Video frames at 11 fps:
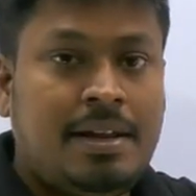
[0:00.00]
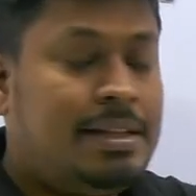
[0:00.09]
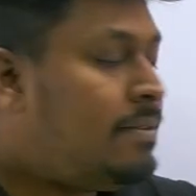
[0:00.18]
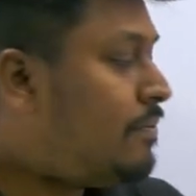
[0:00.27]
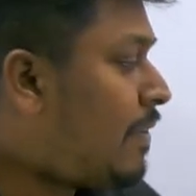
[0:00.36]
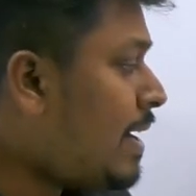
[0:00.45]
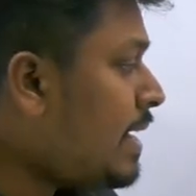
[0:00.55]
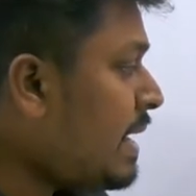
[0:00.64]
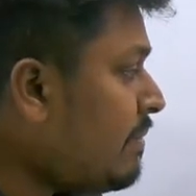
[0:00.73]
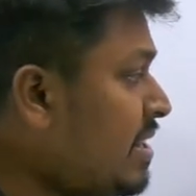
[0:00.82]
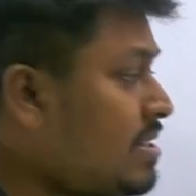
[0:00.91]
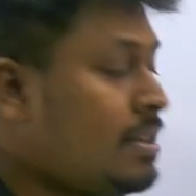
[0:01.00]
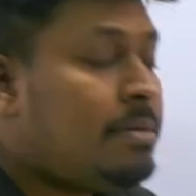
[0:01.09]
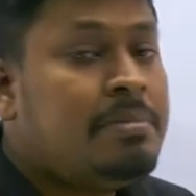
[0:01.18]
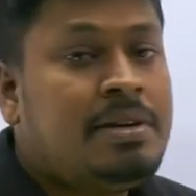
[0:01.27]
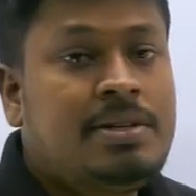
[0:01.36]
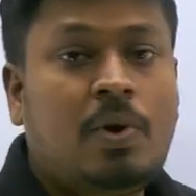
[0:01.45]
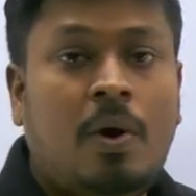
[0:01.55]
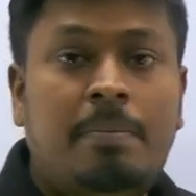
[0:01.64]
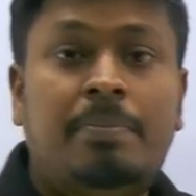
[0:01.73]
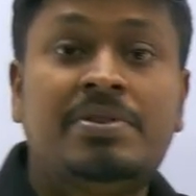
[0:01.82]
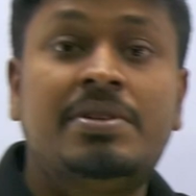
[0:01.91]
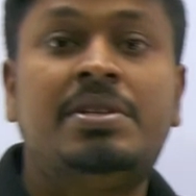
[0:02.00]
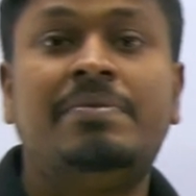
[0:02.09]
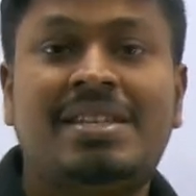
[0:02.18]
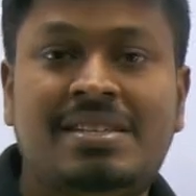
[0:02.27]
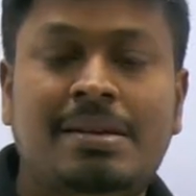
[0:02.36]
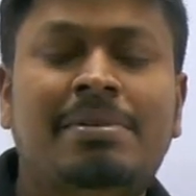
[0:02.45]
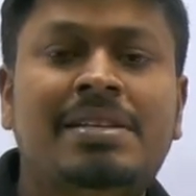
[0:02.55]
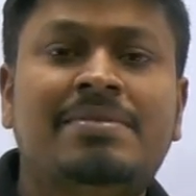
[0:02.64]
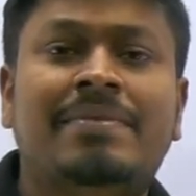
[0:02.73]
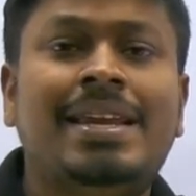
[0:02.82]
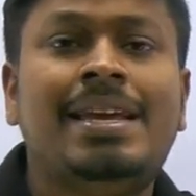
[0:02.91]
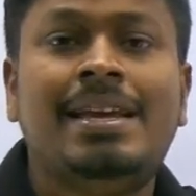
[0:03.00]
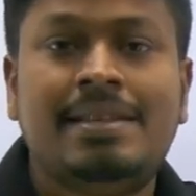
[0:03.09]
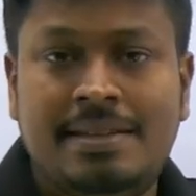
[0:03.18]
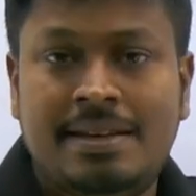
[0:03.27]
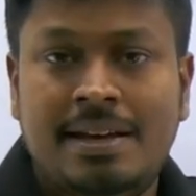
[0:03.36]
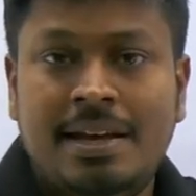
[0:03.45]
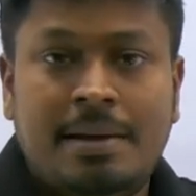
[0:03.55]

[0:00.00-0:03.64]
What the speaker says: then finding which number is opposite to which number is very easy,